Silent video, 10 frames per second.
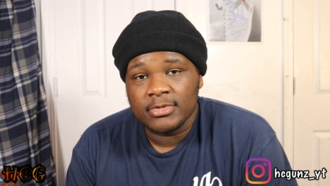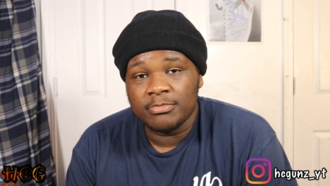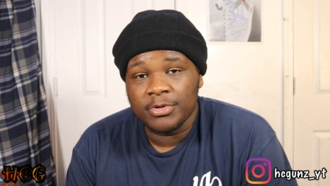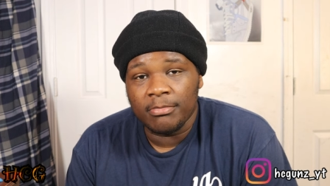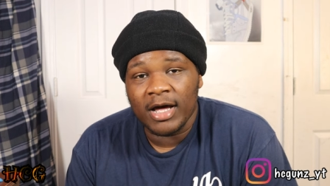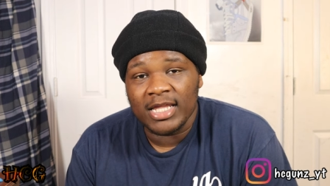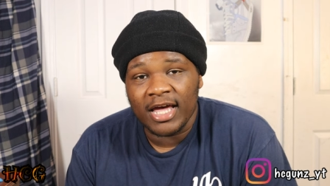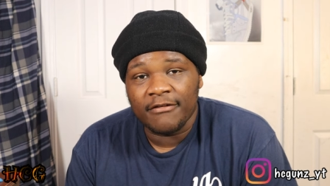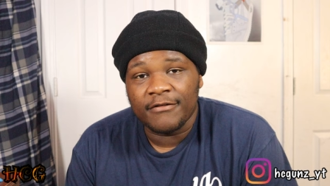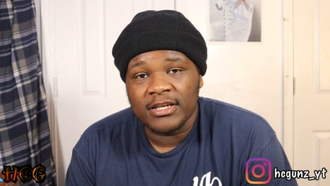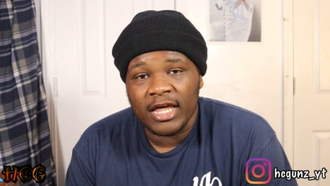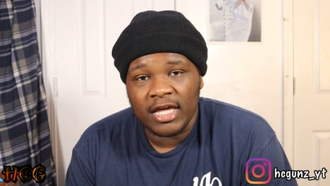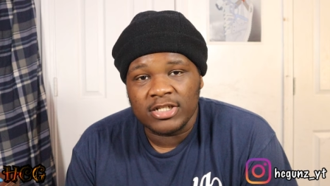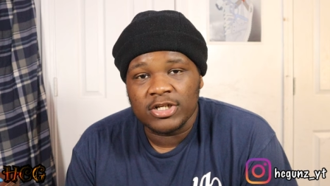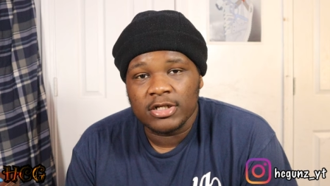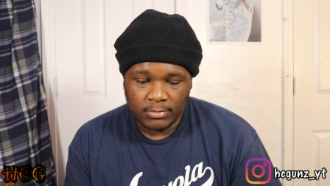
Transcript: to put my life in danger.